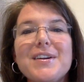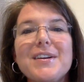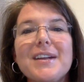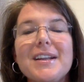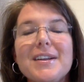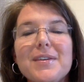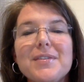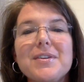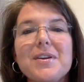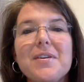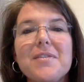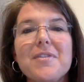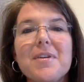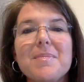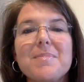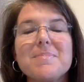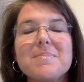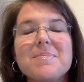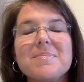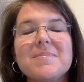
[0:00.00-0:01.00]
and I don't know if
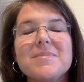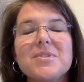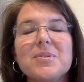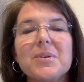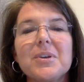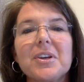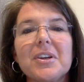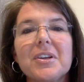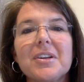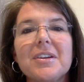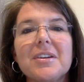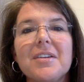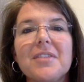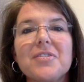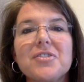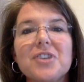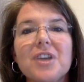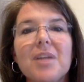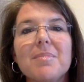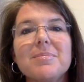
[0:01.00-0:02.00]
I'm doing a good enough
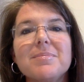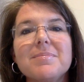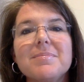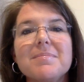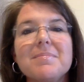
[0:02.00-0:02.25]
job